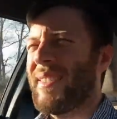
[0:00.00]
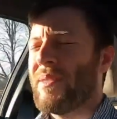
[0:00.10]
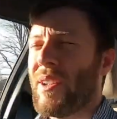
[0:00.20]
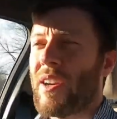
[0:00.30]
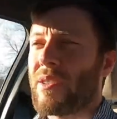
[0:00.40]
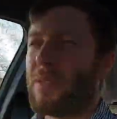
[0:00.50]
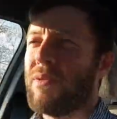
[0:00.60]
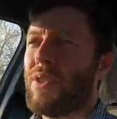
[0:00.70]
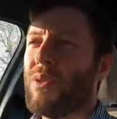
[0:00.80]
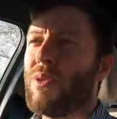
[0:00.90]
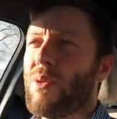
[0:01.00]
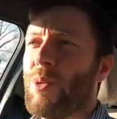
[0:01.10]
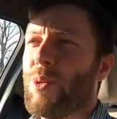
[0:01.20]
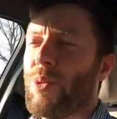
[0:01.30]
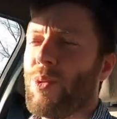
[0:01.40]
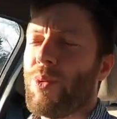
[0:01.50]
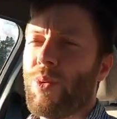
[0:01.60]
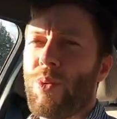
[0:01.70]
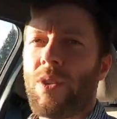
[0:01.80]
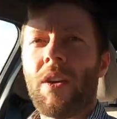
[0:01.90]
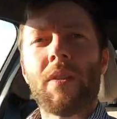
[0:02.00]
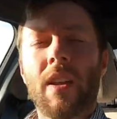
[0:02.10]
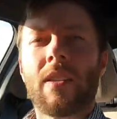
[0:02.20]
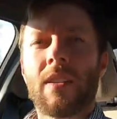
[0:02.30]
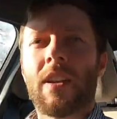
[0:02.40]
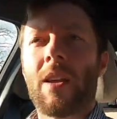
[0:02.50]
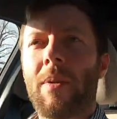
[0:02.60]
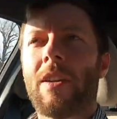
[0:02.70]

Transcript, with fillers: We've got a review. No, that already came.